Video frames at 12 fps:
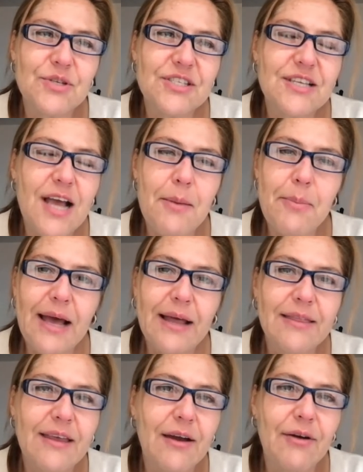got back
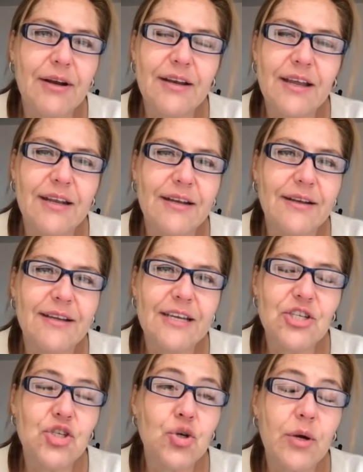there and
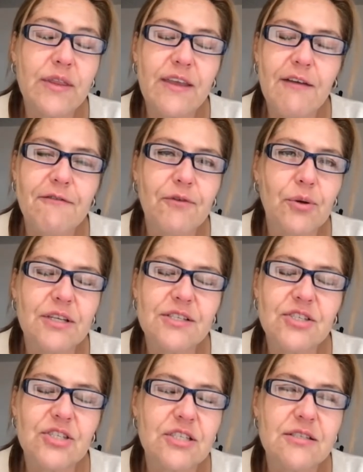enjoyed that food. It's
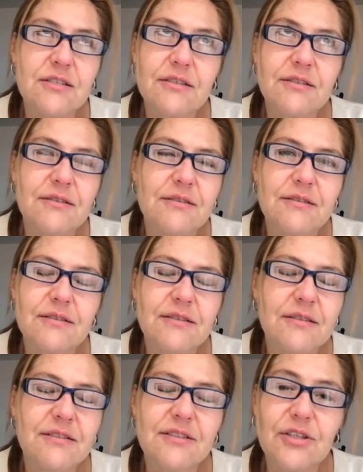just
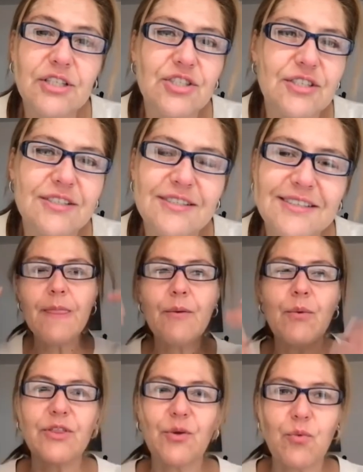delicious.
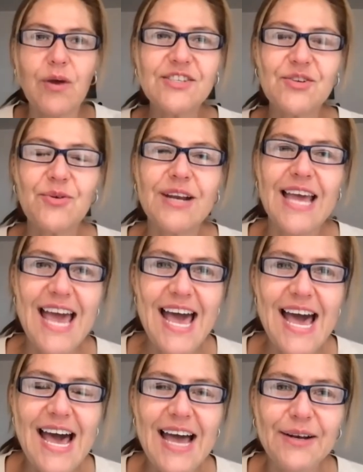What the restaurant
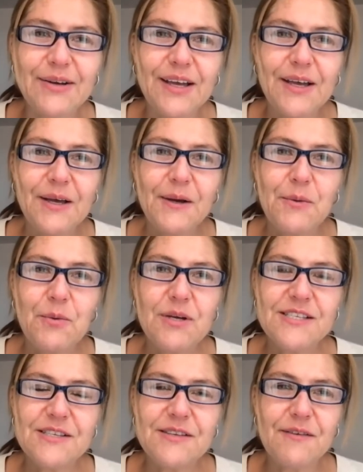had
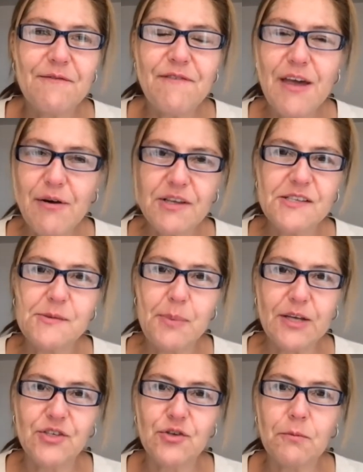was very
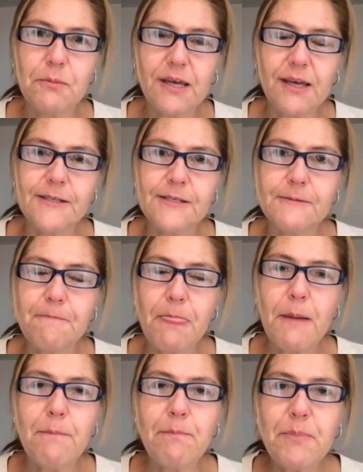special because
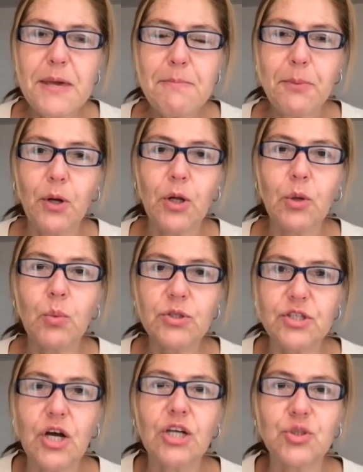people
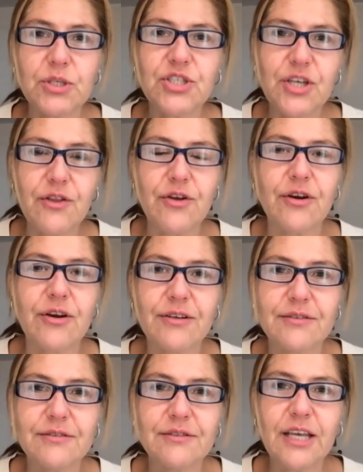would talk to each other.
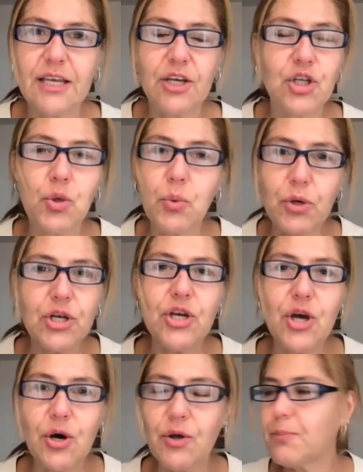Like, you wouldn't
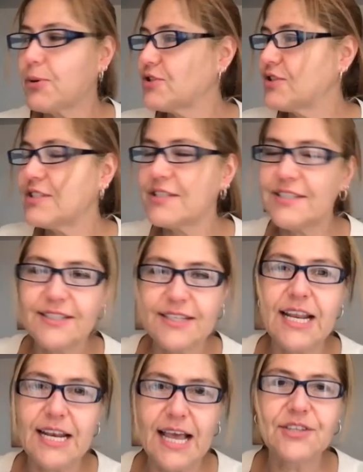know the person
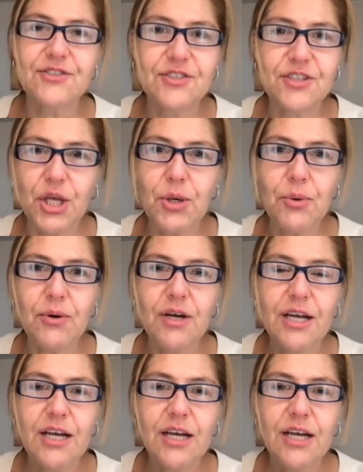sitting next to you,